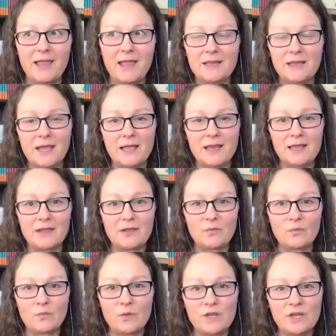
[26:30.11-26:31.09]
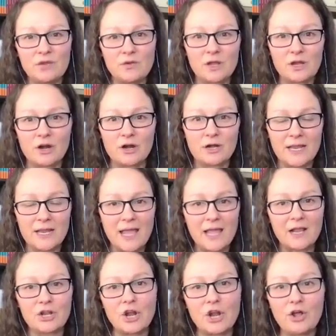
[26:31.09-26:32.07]
And yet, when you can
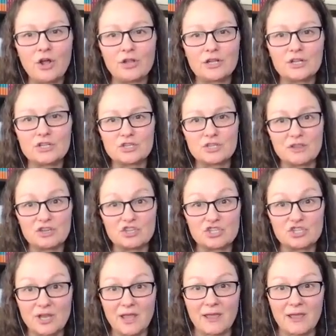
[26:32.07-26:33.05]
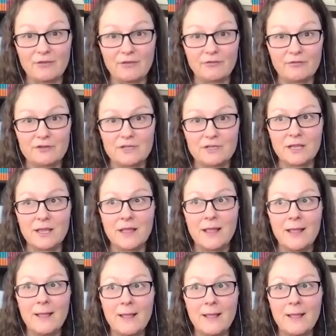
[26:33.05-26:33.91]
already acknowledge the shift,